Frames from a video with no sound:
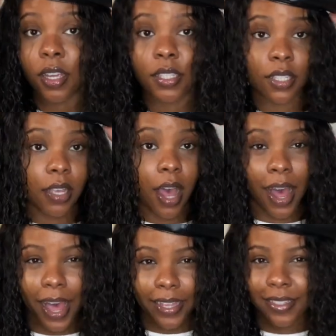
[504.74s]
It's a
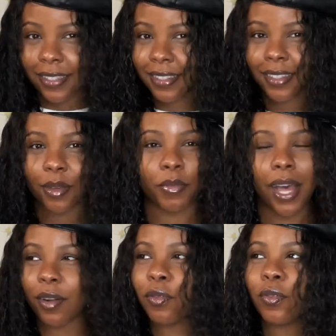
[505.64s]
hat.
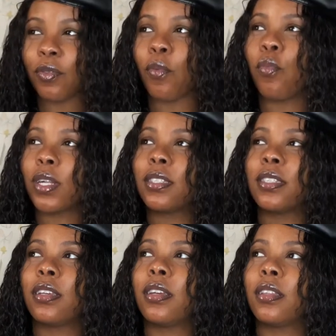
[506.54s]
I don't know what's
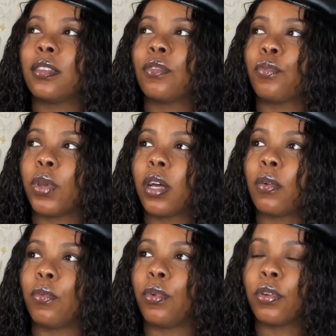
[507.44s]
the
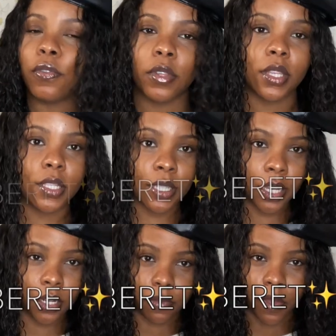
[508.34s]
real word for this
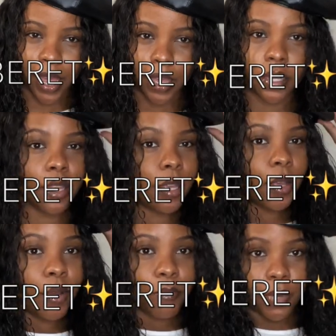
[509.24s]
kind of hat,
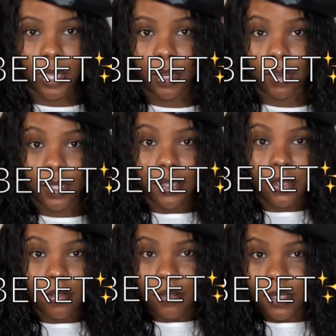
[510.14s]
but anyways, you
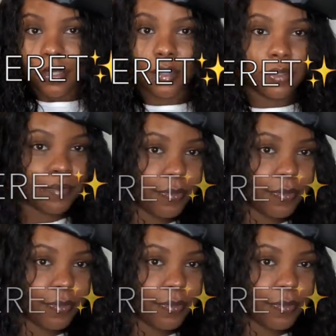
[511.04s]
know, it's